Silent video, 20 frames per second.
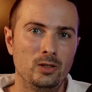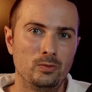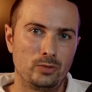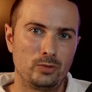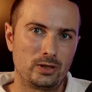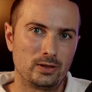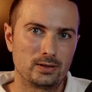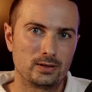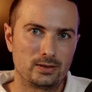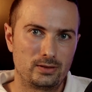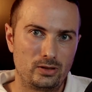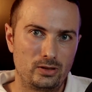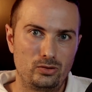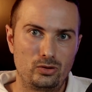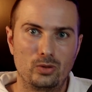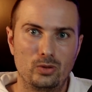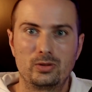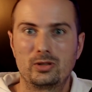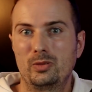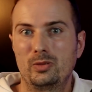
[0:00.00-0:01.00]
because
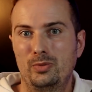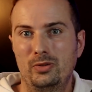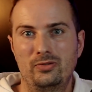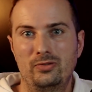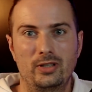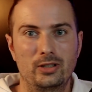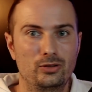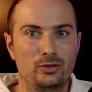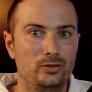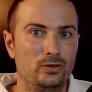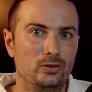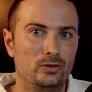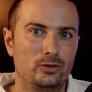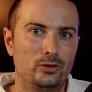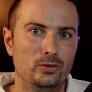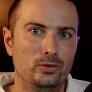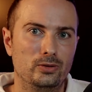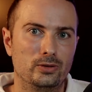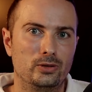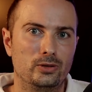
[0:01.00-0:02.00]
those are professional
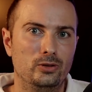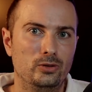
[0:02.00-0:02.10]
tools.